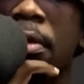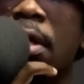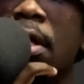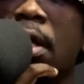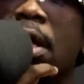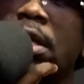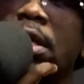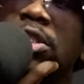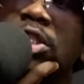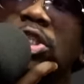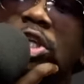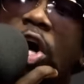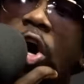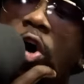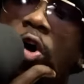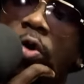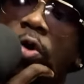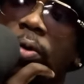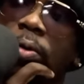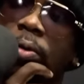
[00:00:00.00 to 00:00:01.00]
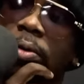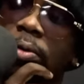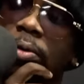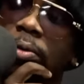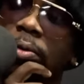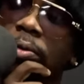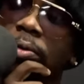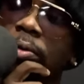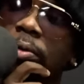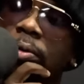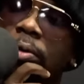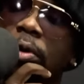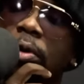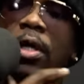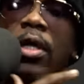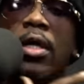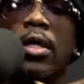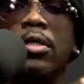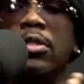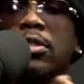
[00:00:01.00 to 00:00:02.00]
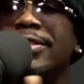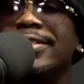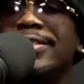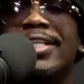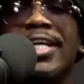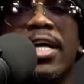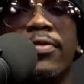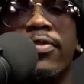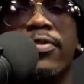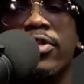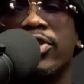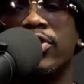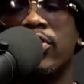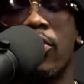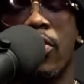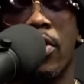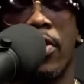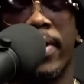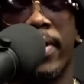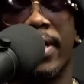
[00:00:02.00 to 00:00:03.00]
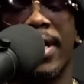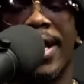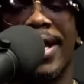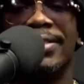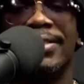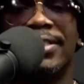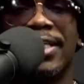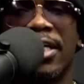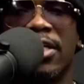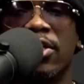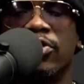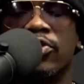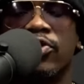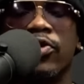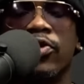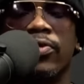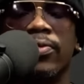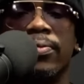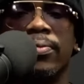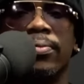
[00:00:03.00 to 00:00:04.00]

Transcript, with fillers: So tell the story and tell your truth.